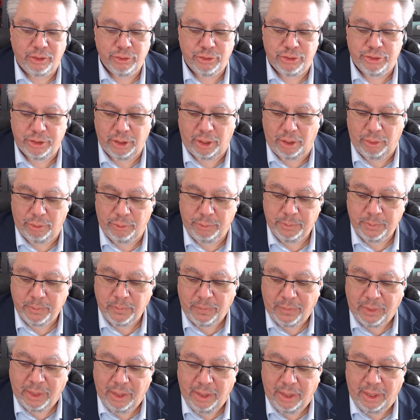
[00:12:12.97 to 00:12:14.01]
So
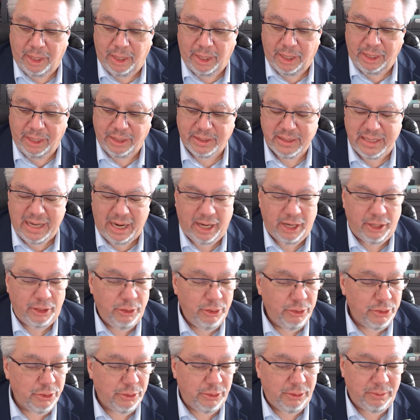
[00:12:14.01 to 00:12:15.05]
it's not
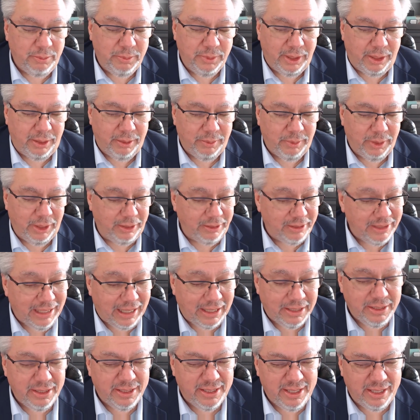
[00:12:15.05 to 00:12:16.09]
unusual in
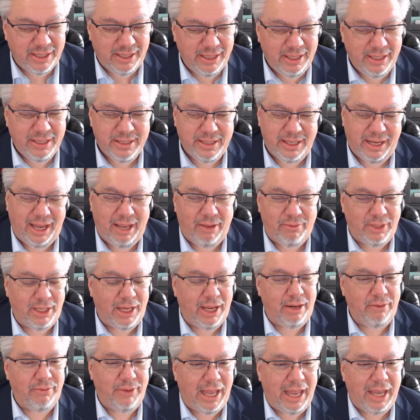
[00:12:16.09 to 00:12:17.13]
Texas, at least, to have a
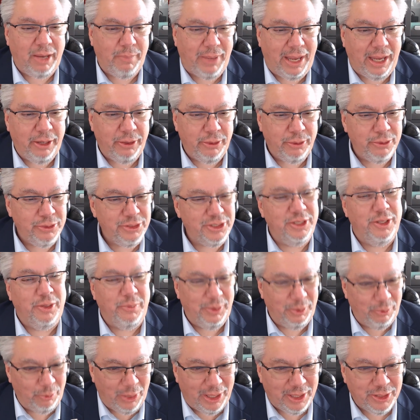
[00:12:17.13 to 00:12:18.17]
lot of ag bankers. In
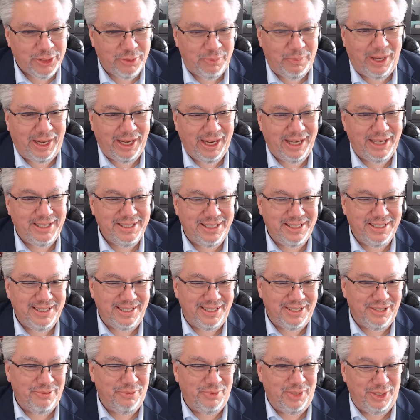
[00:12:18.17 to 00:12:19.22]
the Midwest, my guess is
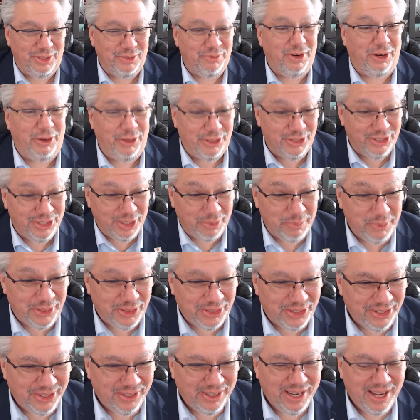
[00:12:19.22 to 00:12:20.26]
it's very
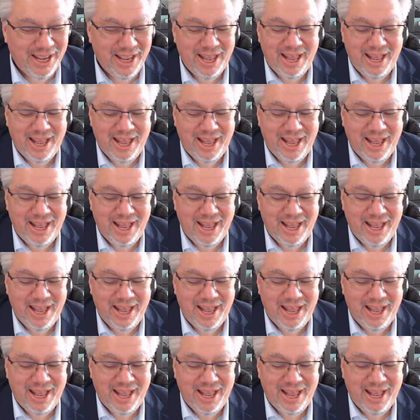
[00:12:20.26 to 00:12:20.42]
similar.